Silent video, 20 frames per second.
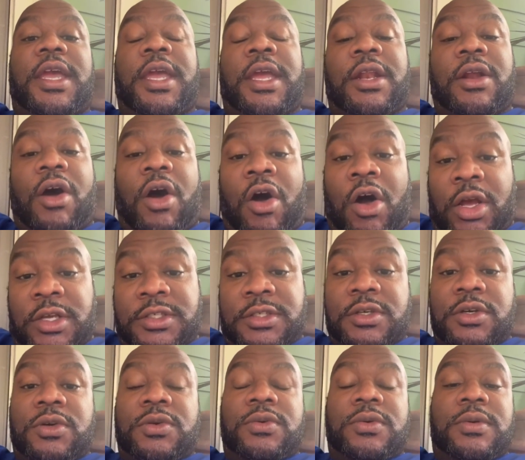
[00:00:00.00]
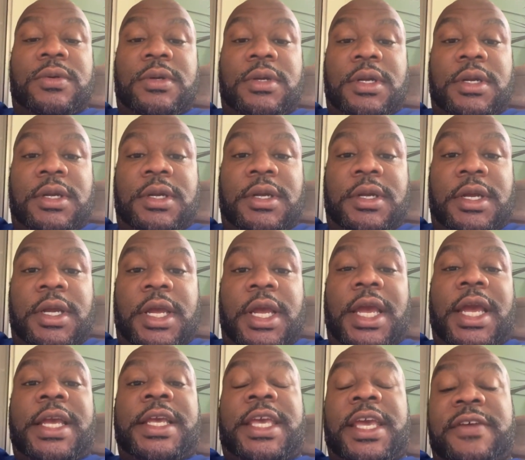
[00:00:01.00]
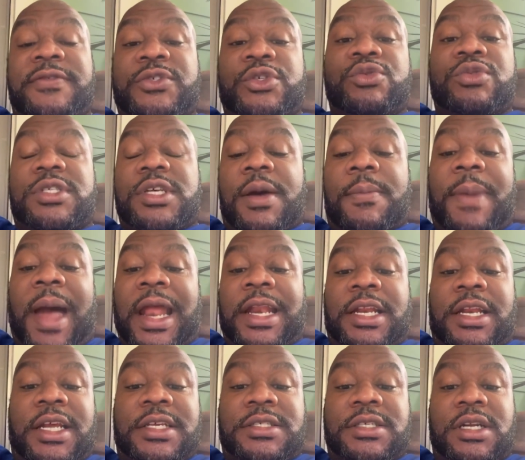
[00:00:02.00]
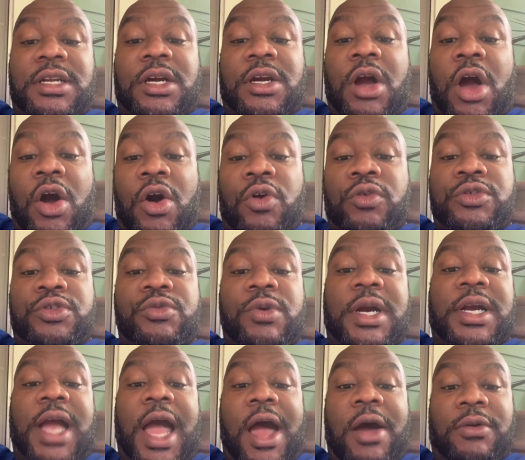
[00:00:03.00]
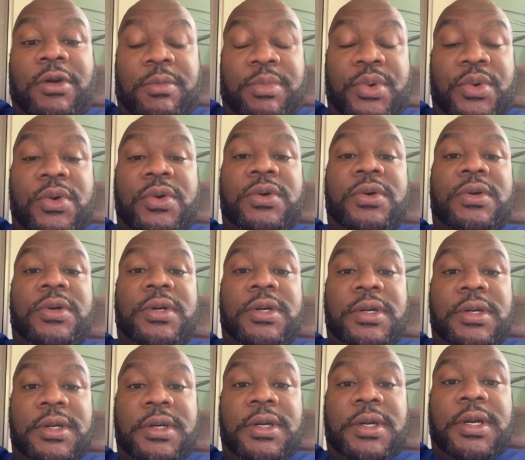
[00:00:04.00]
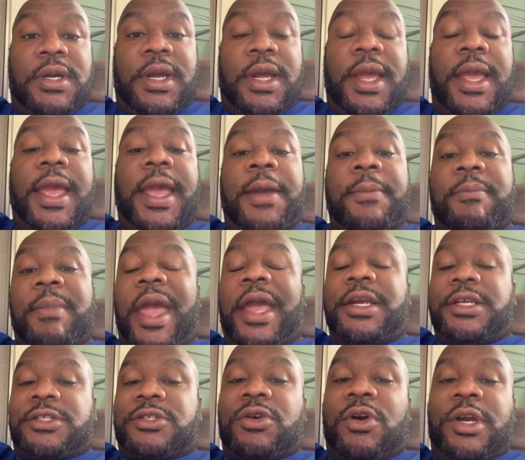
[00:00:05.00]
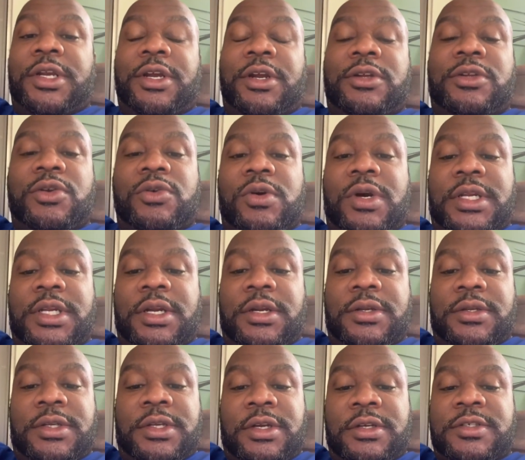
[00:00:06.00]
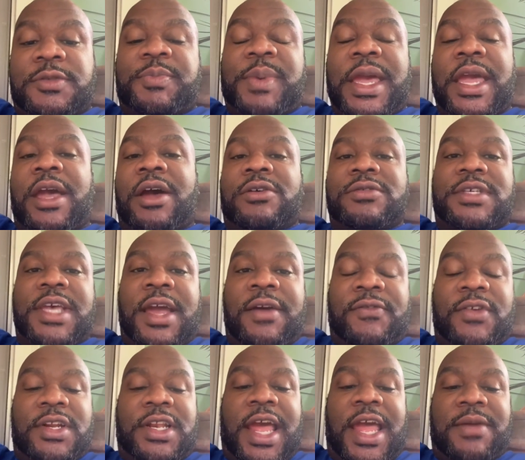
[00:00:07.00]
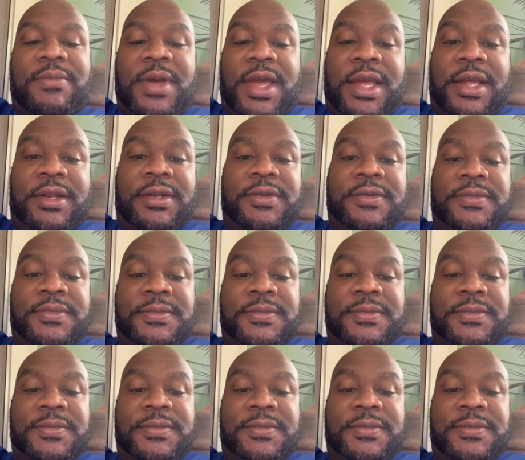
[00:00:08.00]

it also gives you somebody that's going to hold you accountable and make sure you're doing your spells every day, man.